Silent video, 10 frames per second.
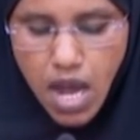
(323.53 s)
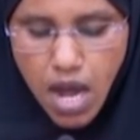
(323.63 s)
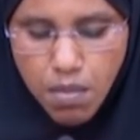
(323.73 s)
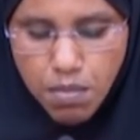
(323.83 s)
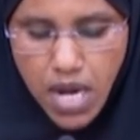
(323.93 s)

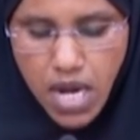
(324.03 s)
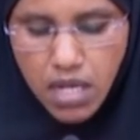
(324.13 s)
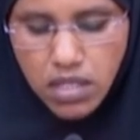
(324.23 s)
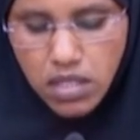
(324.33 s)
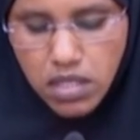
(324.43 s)

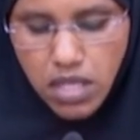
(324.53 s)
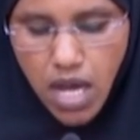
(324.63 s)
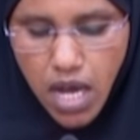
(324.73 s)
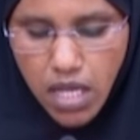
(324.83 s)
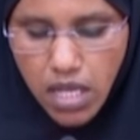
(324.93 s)
amongst
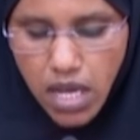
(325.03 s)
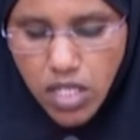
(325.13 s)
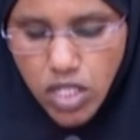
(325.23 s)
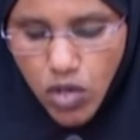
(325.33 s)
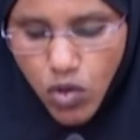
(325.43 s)
other
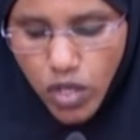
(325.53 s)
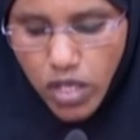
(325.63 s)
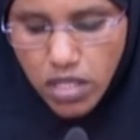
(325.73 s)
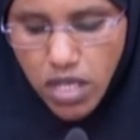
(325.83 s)
stakeholders.